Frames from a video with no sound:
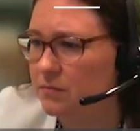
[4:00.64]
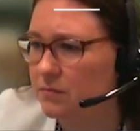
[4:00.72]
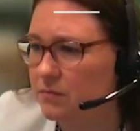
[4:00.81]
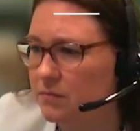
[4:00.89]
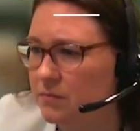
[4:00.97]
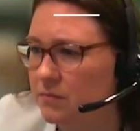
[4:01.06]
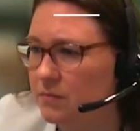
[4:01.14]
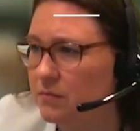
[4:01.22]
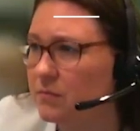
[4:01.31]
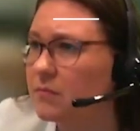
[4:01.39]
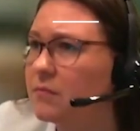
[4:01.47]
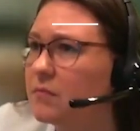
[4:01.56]

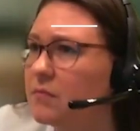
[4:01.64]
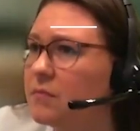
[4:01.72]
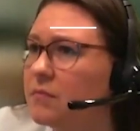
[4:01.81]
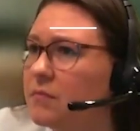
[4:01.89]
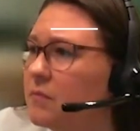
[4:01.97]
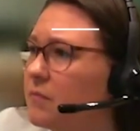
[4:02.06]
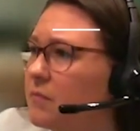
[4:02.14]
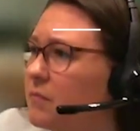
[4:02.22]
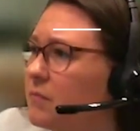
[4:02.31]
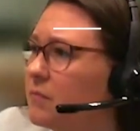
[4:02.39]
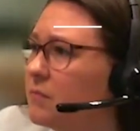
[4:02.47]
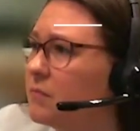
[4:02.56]

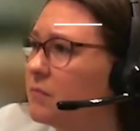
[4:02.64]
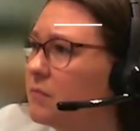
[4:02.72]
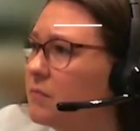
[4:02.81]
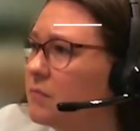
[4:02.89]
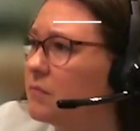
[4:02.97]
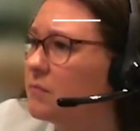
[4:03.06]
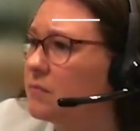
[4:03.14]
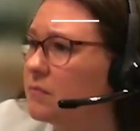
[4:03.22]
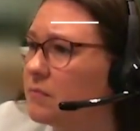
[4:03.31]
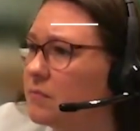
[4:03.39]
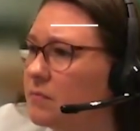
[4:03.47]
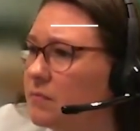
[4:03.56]

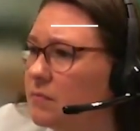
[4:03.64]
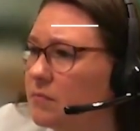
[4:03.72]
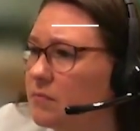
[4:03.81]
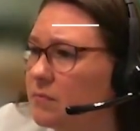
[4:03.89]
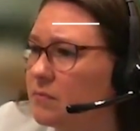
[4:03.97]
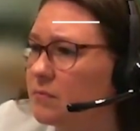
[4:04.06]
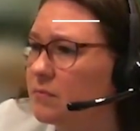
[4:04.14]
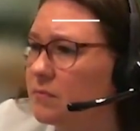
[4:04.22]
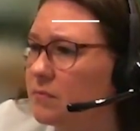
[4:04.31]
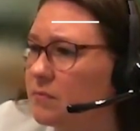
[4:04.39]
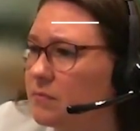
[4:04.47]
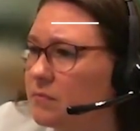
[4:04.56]

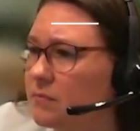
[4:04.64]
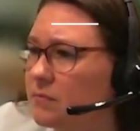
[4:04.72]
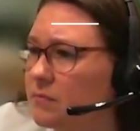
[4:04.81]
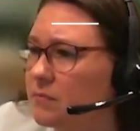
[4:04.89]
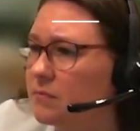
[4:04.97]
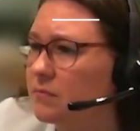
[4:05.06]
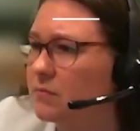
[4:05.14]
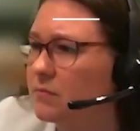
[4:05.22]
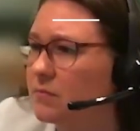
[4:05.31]
Nothing is said.